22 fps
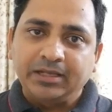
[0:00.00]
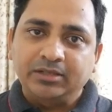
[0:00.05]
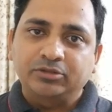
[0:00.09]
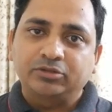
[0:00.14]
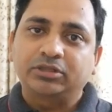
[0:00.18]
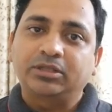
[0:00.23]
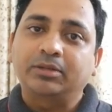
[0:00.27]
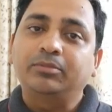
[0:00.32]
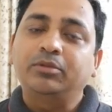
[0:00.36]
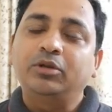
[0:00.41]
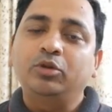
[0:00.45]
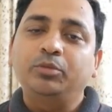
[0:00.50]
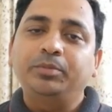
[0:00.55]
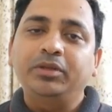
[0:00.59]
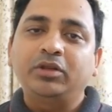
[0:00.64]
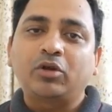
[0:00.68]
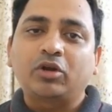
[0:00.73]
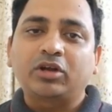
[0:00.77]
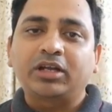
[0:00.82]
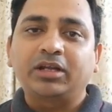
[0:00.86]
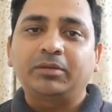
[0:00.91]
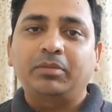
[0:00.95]
So WP
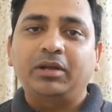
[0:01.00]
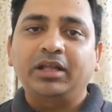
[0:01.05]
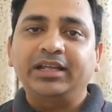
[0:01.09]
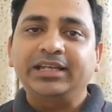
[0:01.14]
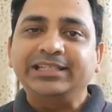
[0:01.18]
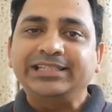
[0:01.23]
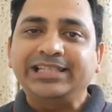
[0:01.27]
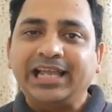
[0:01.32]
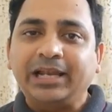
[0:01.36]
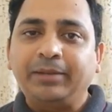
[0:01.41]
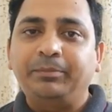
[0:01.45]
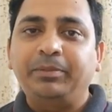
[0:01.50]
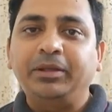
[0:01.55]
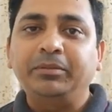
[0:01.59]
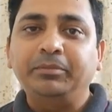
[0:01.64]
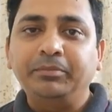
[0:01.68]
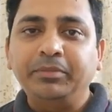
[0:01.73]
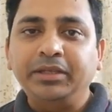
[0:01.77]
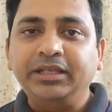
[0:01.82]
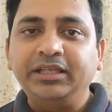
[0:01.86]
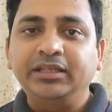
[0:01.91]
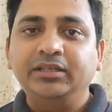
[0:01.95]
Rocket plugin is helping
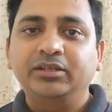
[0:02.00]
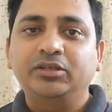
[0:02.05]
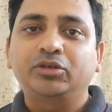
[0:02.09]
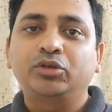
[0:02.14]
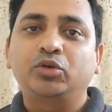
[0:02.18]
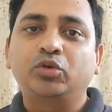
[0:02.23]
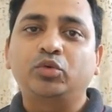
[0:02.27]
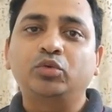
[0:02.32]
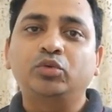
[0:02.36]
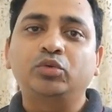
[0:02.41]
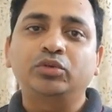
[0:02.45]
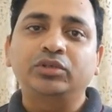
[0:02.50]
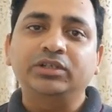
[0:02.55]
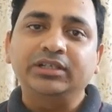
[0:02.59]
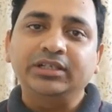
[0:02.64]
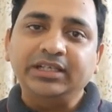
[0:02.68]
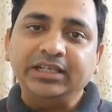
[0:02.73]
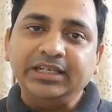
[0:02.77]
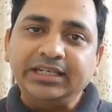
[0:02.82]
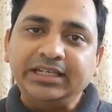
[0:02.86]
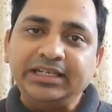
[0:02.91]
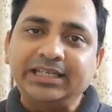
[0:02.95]
me to
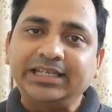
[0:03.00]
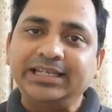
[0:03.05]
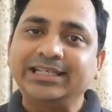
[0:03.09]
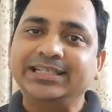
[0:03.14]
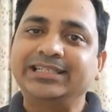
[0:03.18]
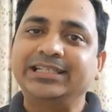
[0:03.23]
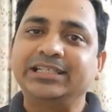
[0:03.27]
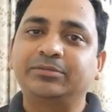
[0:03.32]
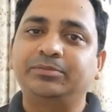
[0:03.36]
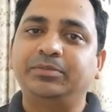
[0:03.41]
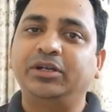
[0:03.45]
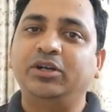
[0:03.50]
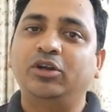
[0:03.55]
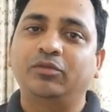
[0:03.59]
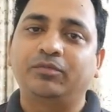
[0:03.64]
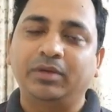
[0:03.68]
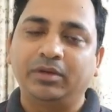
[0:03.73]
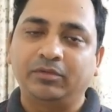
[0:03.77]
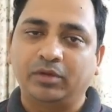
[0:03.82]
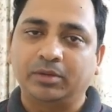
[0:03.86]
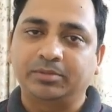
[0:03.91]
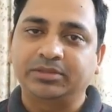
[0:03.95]
increase the speed of
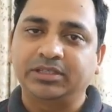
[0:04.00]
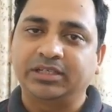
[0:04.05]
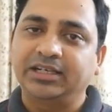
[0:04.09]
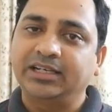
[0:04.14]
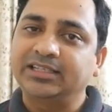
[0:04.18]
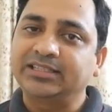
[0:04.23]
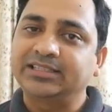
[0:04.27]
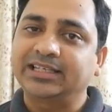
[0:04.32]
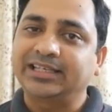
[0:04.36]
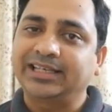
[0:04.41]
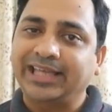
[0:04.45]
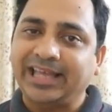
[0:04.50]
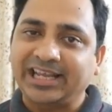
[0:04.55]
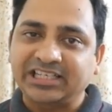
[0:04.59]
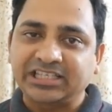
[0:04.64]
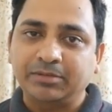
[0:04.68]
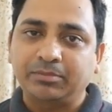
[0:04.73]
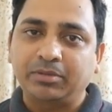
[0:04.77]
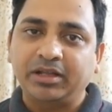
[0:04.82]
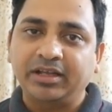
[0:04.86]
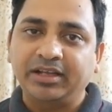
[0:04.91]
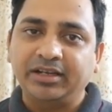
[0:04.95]
my website. It's a cache
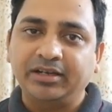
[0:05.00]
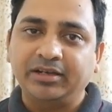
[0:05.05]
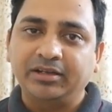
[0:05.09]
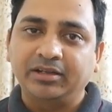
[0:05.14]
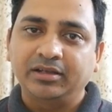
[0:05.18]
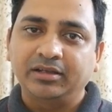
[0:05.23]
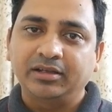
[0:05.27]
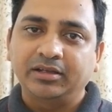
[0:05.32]
plugin.